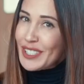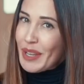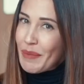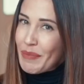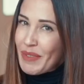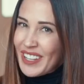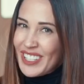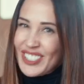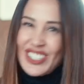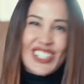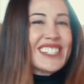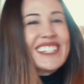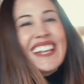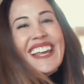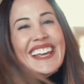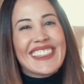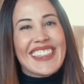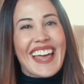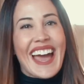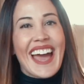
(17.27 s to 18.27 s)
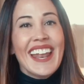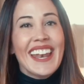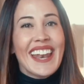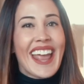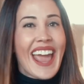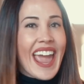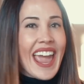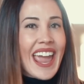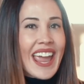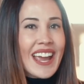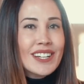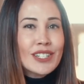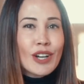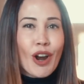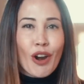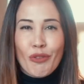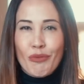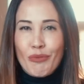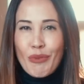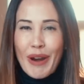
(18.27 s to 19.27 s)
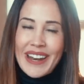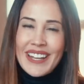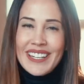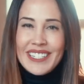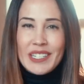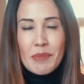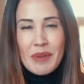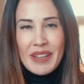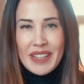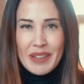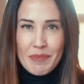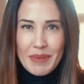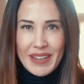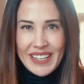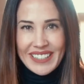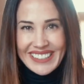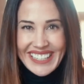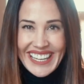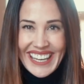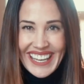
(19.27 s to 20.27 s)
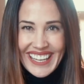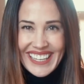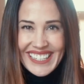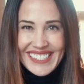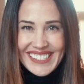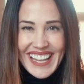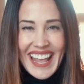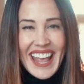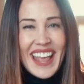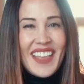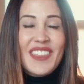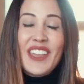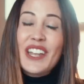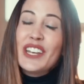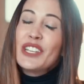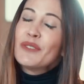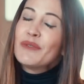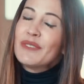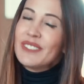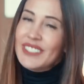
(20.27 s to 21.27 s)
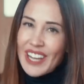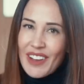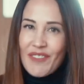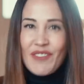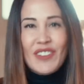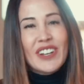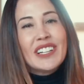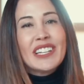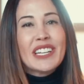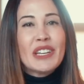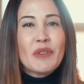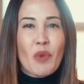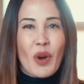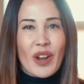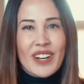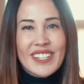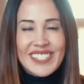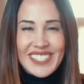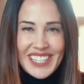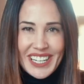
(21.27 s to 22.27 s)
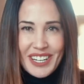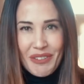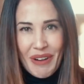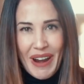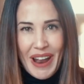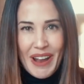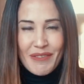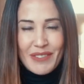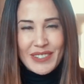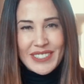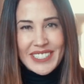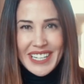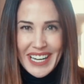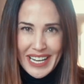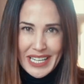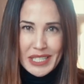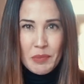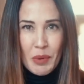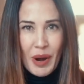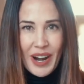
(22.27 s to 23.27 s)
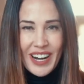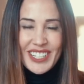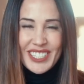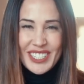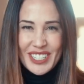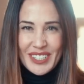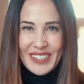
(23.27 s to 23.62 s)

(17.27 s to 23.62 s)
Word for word: something just like that and are ready to be in the big leagues, then you'll definitely want to stick around for today's product